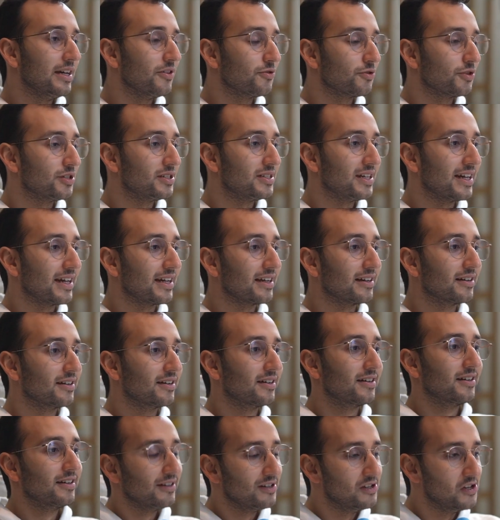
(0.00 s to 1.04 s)
interesting
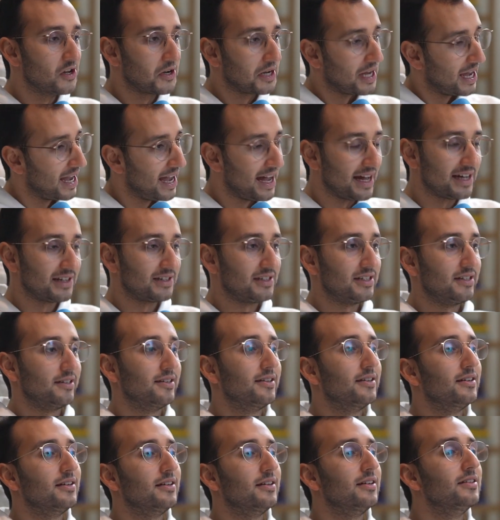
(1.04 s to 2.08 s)
look at
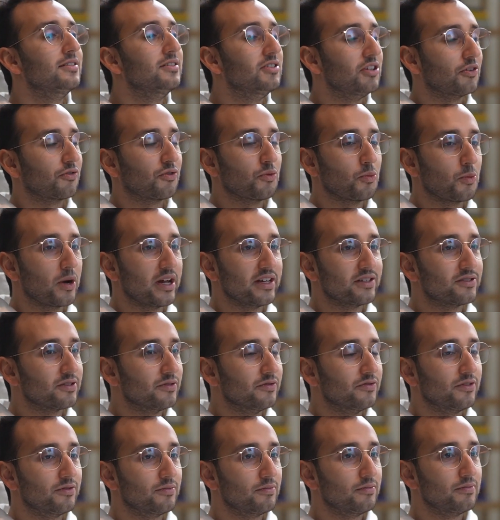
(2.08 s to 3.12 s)
different ways
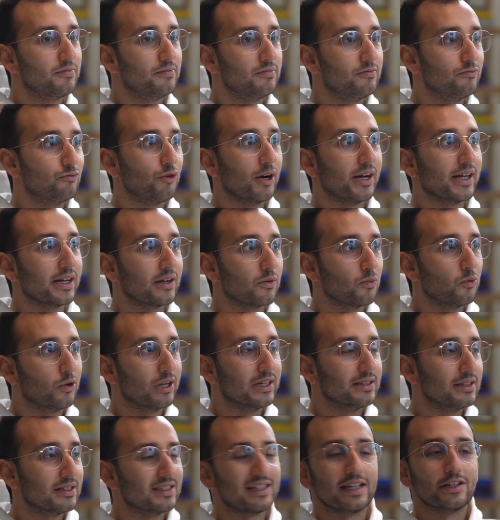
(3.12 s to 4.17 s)
of running what
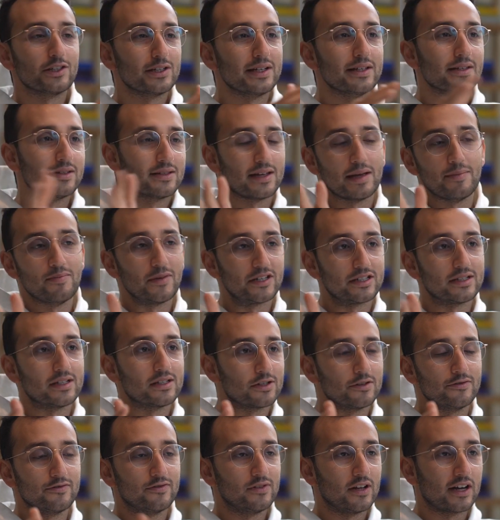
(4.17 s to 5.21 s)
is essentially the same
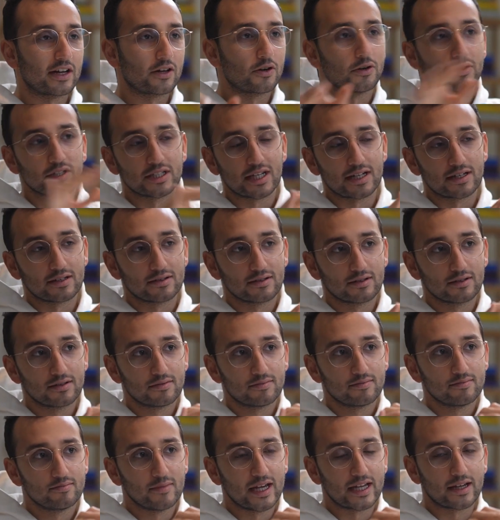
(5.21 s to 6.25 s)
business of like content,
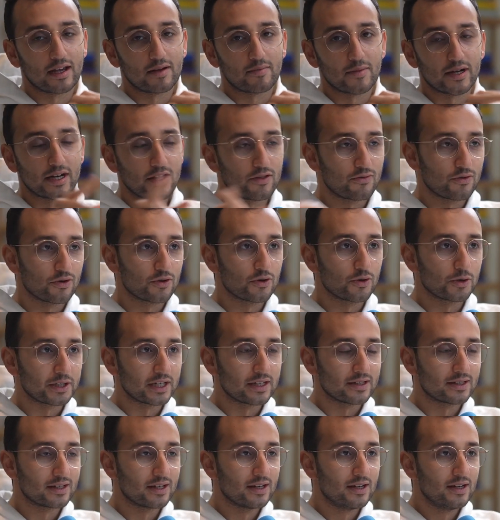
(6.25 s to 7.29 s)
making money through
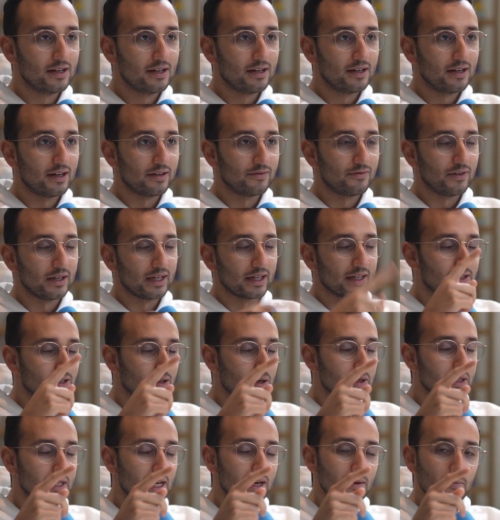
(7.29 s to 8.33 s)
courses and feeding into
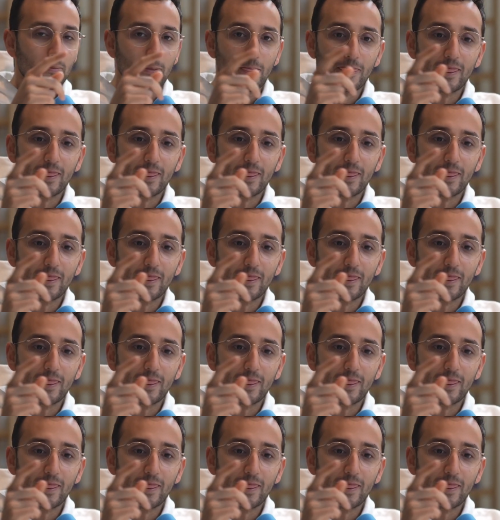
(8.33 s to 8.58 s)
content.